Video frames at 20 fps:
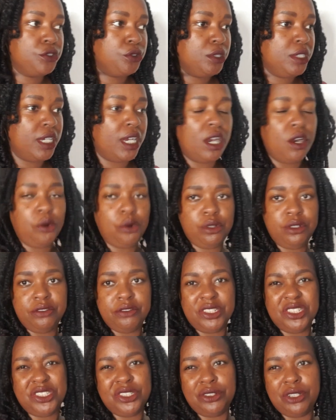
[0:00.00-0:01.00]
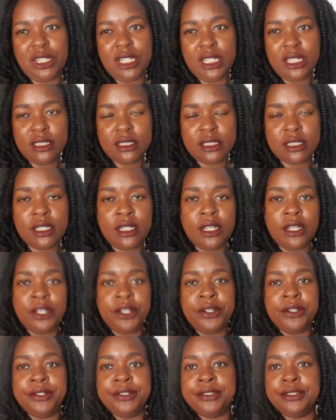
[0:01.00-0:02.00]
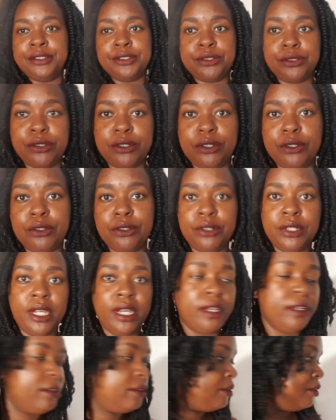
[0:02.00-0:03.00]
doing a whole video in it. So yeah.